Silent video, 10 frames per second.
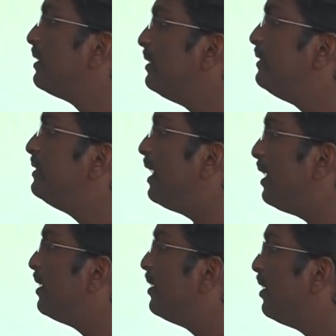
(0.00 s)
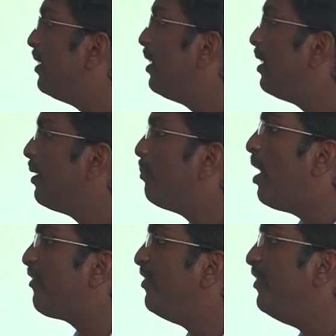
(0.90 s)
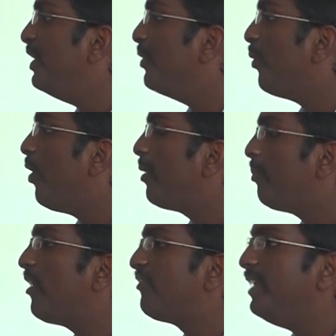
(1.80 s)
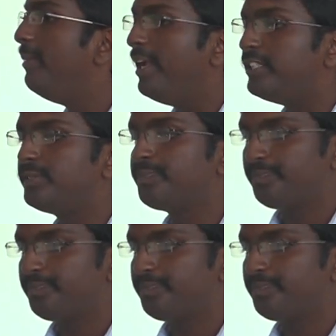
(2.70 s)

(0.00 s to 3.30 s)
this is a morphed video or morphed image.